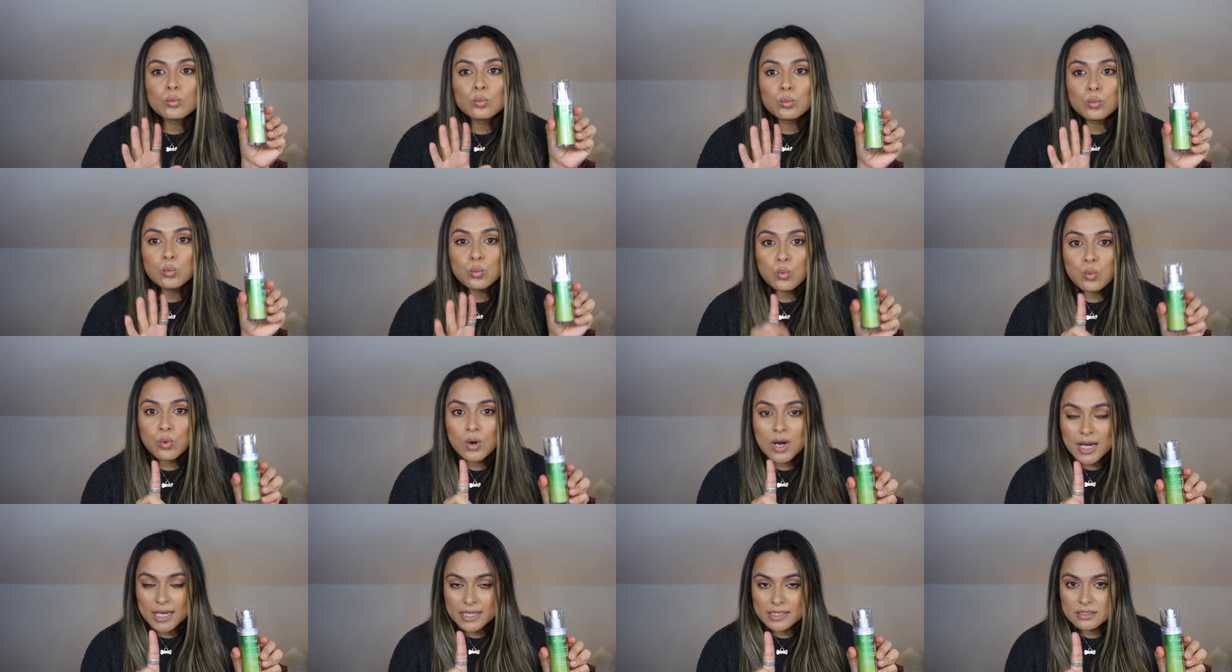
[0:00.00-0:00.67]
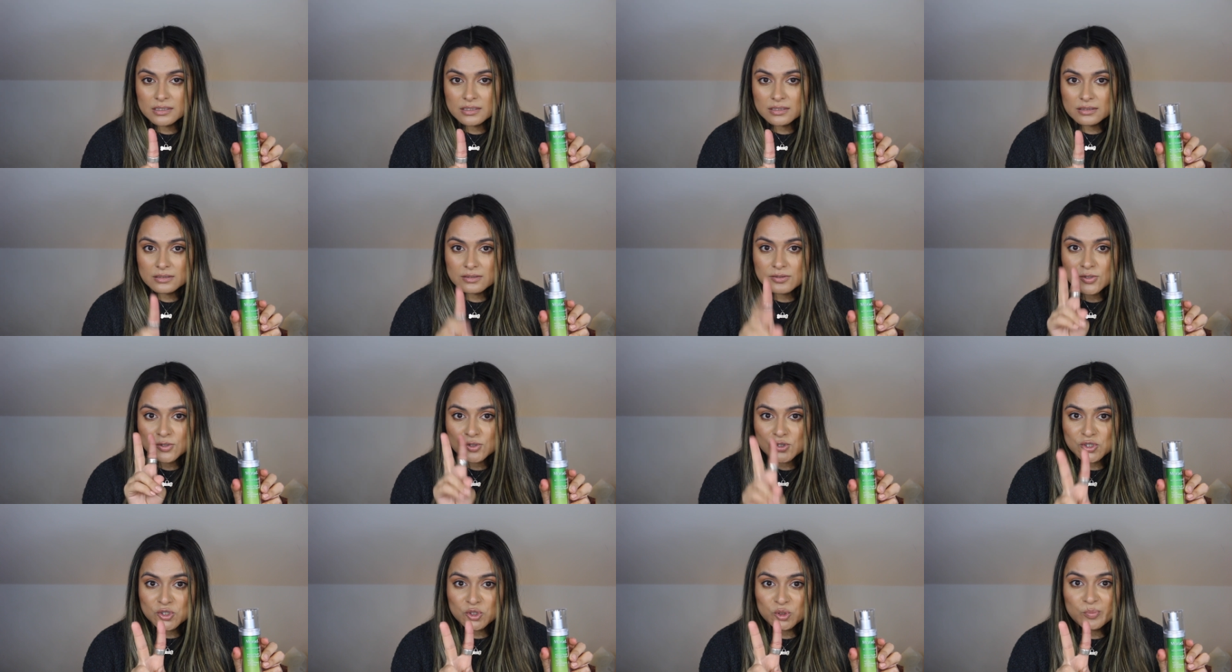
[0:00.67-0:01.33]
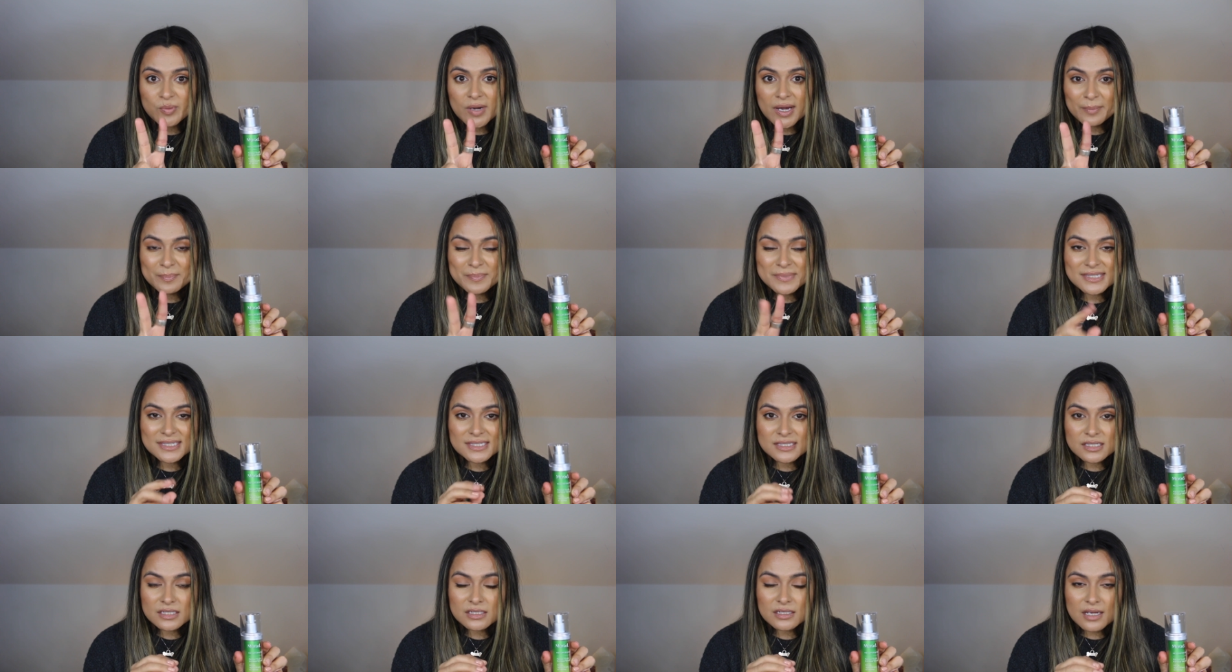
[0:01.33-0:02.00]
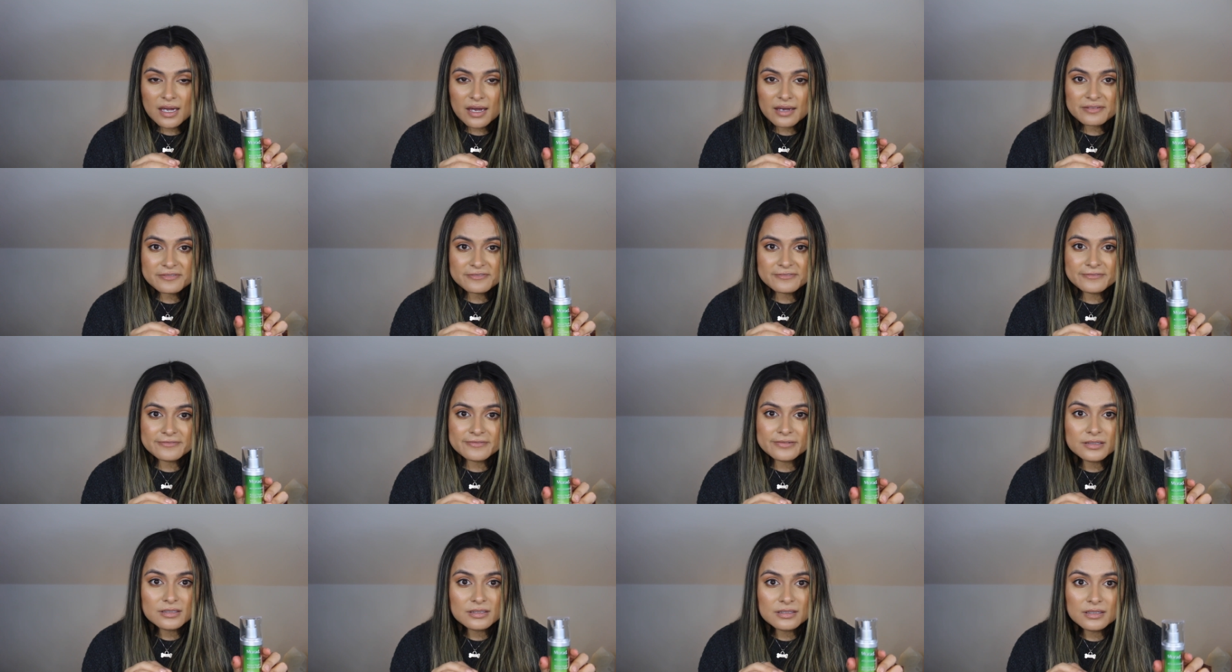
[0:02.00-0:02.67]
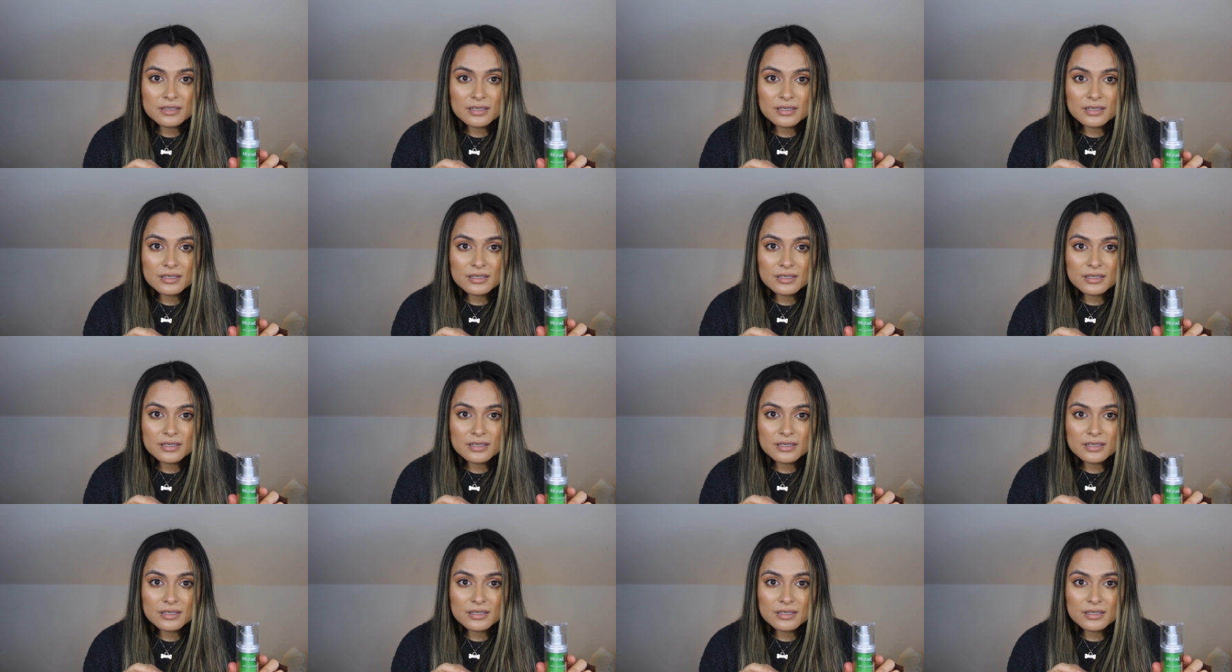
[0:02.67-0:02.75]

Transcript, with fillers: One to two pumps is enough.